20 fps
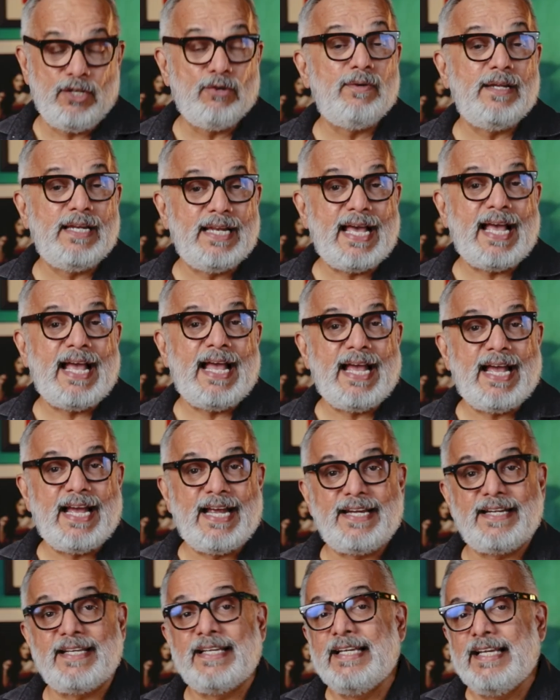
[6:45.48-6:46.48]
you will
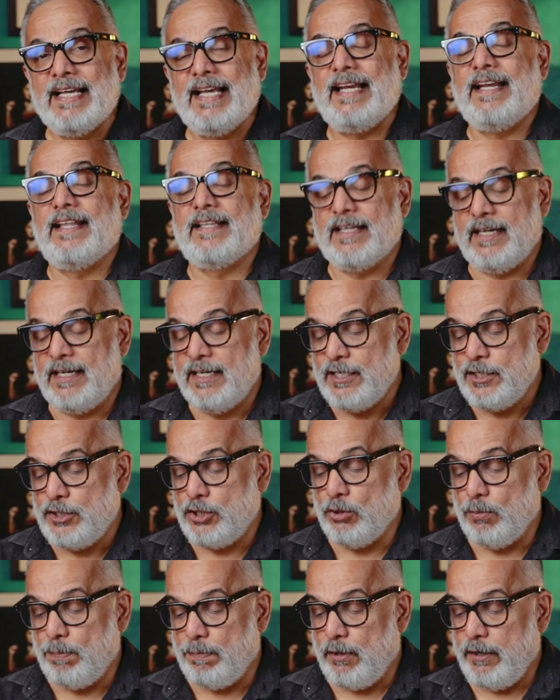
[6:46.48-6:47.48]
add another
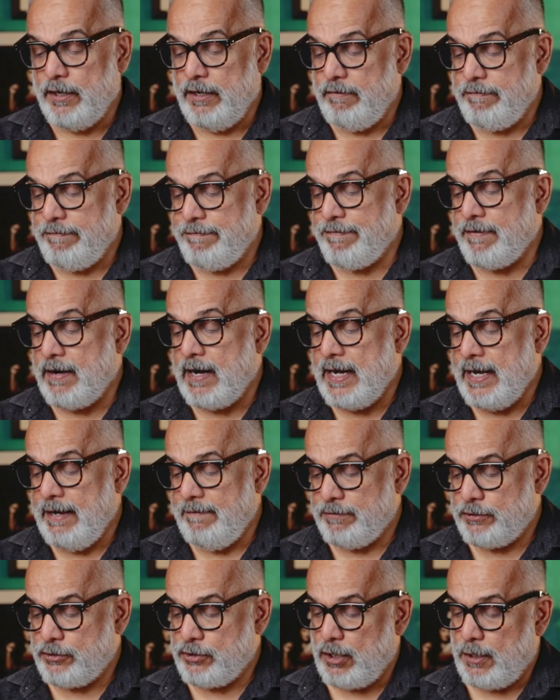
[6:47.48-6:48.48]

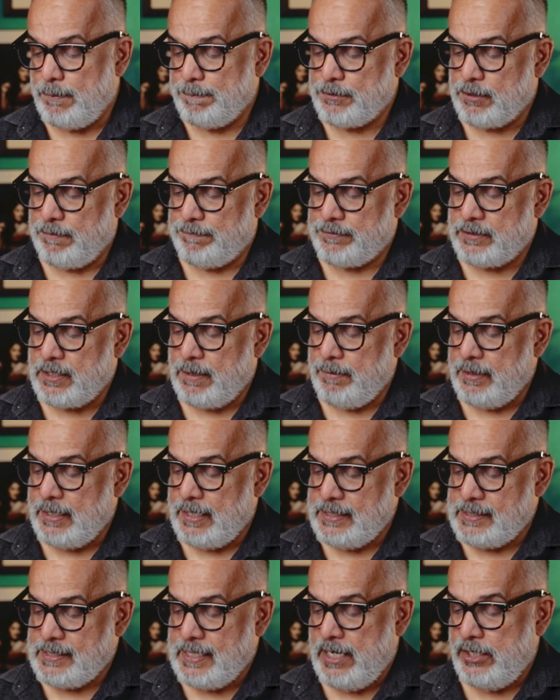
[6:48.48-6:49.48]
2.5 stops of
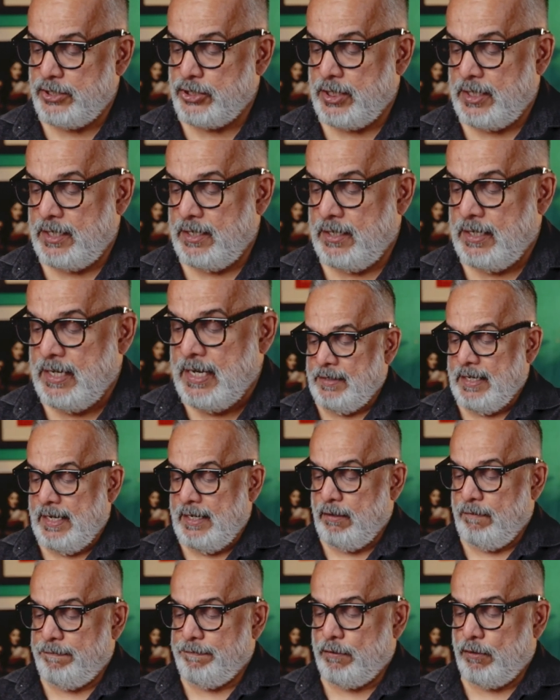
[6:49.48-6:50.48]
stabilization.
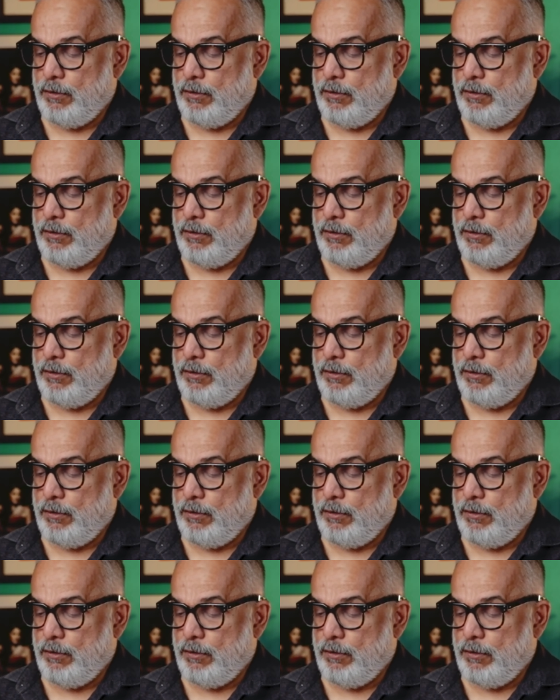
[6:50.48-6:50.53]
Then of